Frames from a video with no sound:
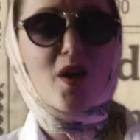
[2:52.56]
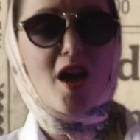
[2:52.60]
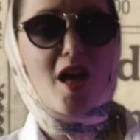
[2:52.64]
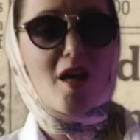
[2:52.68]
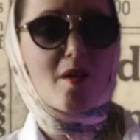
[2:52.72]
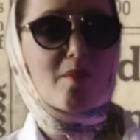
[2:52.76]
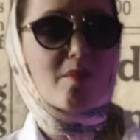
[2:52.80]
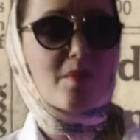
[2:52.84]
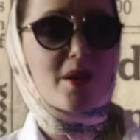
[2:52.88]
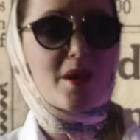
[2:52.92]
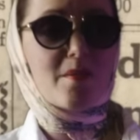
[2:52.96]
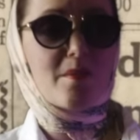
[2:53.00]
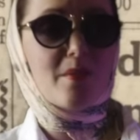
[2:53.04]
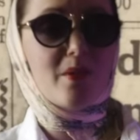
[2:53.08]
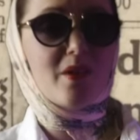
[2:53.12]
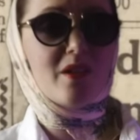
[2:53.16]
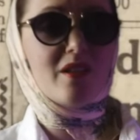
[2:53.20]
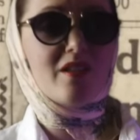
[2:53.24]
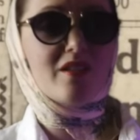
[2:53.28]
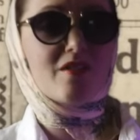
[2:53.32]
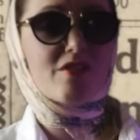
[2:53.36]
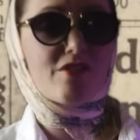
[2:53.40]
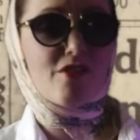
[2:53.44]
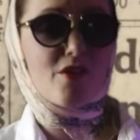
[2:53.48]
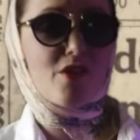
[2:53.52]
where
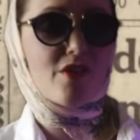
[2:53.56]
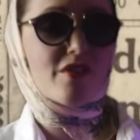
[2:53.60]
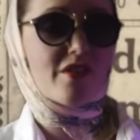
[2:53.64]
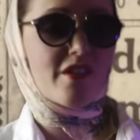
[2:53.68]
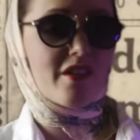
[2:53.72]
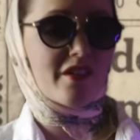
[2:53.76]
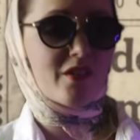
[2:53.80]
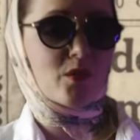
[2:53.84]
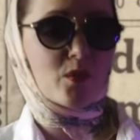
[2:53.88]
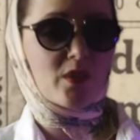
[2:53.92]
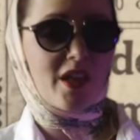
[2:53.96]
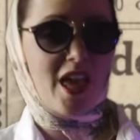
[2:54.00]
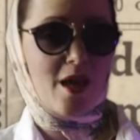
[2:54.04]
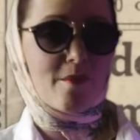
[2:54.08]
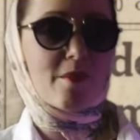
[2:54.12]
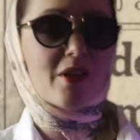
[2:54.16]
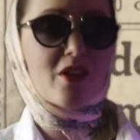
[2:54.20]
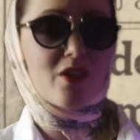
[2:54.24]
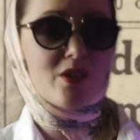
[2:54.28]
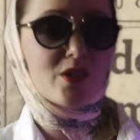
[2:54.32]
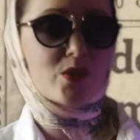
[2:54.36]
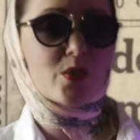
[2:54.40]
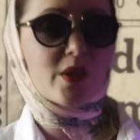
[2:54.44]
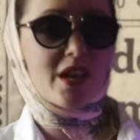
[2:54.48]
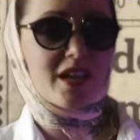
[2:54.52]
people thought that
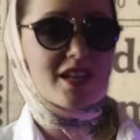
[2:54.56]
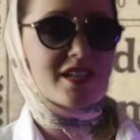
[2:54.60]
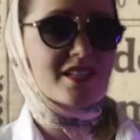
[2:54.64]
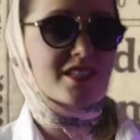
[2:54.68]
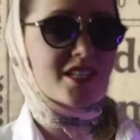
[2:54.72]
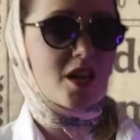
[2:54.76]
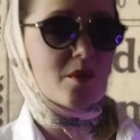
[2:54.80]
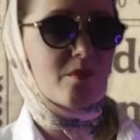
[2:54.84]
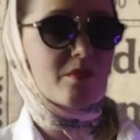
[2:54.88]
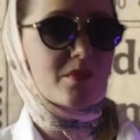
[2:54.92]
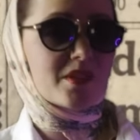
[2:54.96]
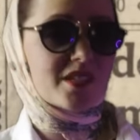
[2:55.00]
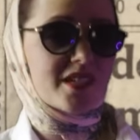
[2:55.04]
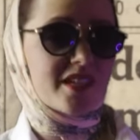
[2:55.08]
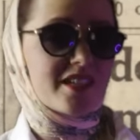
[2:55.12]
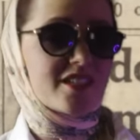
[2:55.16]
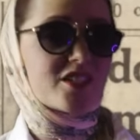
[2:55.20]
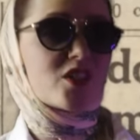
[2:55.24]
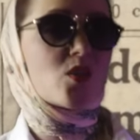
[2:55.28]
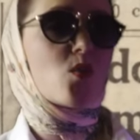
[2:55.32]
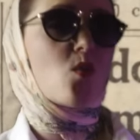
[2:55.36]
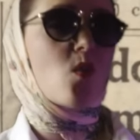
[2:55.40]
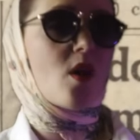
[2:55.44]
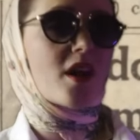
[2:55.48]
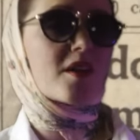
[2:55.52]
chemicals were getting dumped
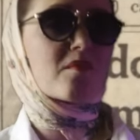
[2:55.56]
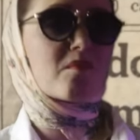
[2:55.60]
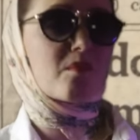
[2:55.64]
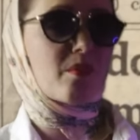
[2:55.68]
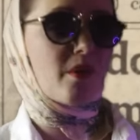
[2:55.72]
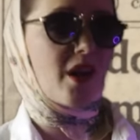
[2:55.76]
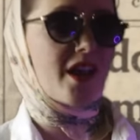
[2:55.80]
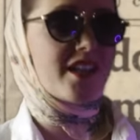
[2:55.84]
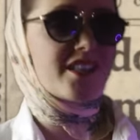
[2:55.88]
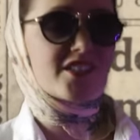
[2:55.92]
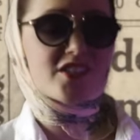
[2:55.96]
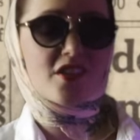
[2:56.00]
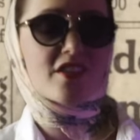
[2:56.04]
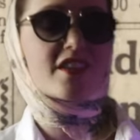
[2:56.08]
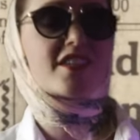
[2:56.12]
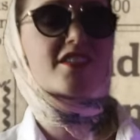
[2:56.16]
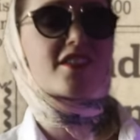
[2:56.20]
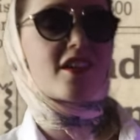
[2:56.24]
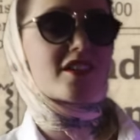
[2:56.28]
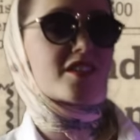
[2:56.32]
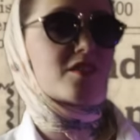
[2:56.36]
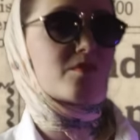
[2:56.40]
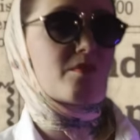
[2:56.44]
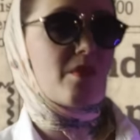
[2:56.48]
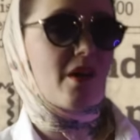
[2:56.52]
into white bread, so they
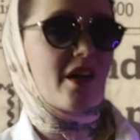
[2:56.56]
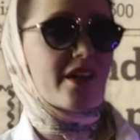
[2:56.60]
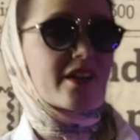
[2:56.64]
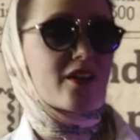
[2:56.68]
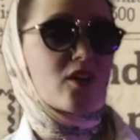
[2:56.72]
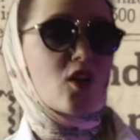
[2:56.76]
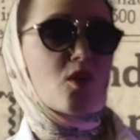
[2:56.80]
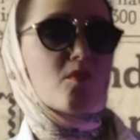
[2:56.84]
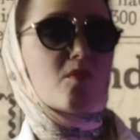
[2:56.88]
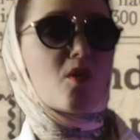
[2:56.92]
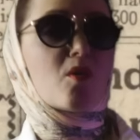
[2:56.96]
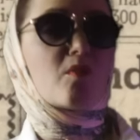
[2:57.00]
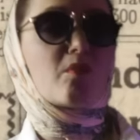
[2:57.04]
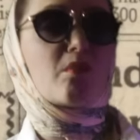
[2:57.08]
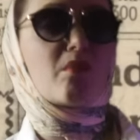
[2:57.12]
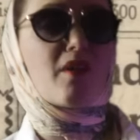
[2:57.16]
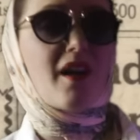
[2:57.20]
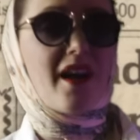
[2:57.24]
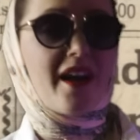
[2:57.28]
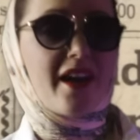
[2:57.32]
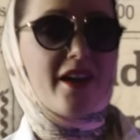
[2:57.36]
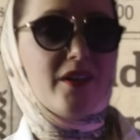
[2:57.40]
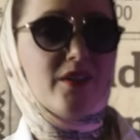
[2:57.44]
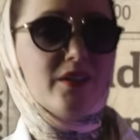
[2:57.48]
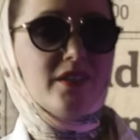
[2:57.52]
started buying a lot more
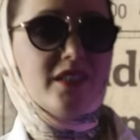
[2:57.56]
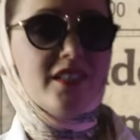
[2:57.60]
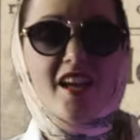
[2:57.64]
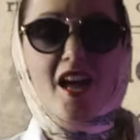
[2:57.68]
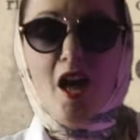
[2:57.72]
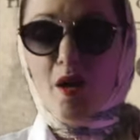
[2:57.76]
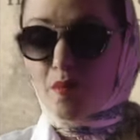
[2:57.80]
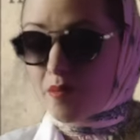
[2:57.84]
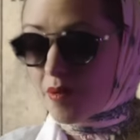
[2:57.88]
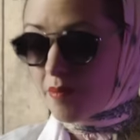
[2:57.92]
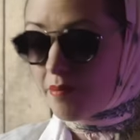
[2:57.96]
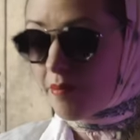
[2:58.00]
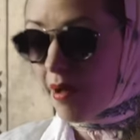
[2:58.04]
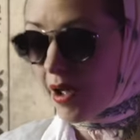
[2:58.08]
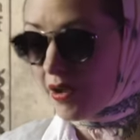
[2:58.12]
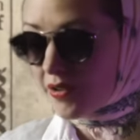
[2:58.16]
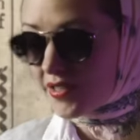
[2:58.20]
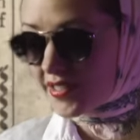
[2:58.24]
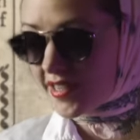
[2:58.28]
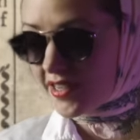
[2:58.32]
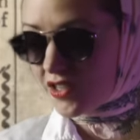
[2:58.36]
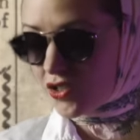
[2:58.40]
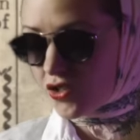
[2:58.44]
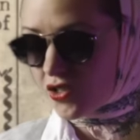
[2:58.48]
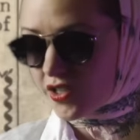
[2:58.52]
brown. Uh, but
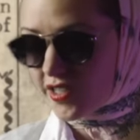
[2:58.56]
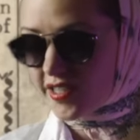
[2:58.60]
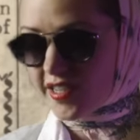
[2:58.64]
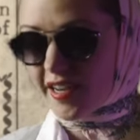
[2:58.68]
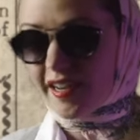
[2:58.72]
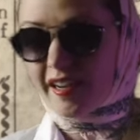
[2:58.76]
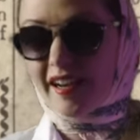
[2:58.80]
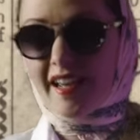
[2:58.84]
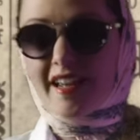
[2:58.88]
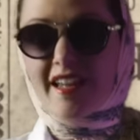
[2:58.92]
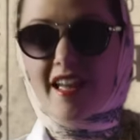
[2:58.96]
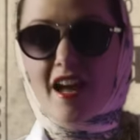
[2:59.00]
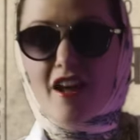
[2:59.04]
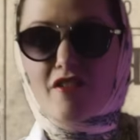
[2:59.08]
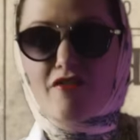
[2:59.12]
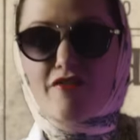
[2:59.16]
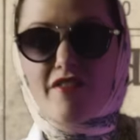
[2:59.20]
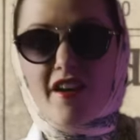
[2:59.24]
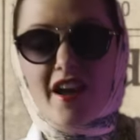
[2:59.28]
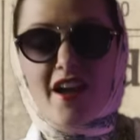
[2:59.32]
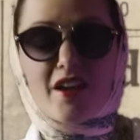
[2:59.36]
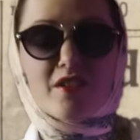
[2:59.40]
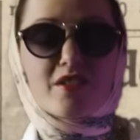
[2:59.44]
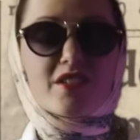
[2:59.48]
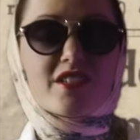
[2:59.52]
most interestingly, I
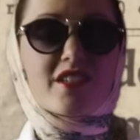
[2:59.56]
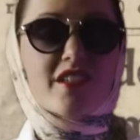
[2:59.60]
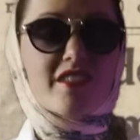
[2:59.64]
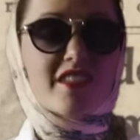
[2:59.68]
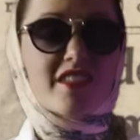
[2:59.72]
found